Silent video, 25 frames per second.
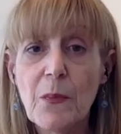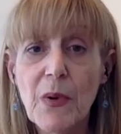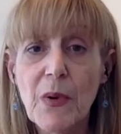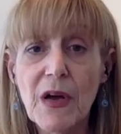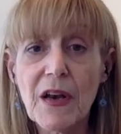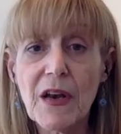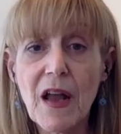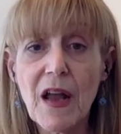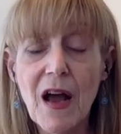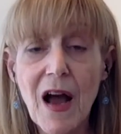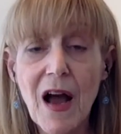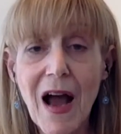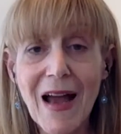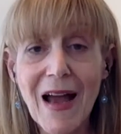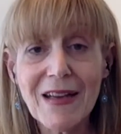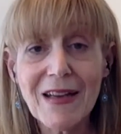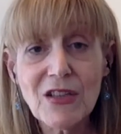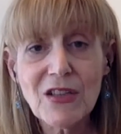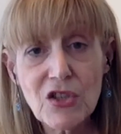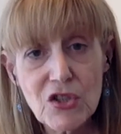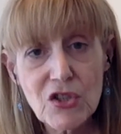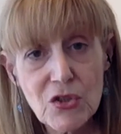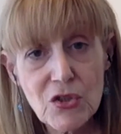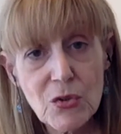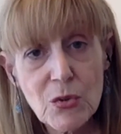But
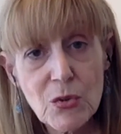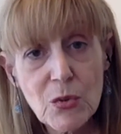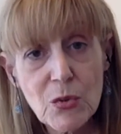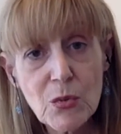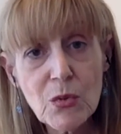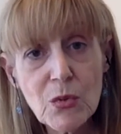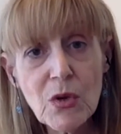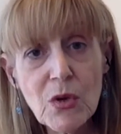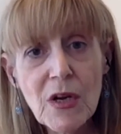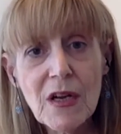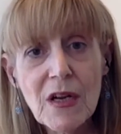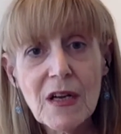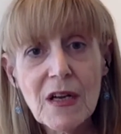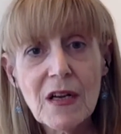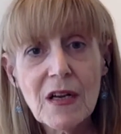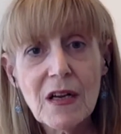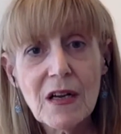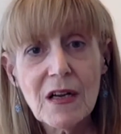I do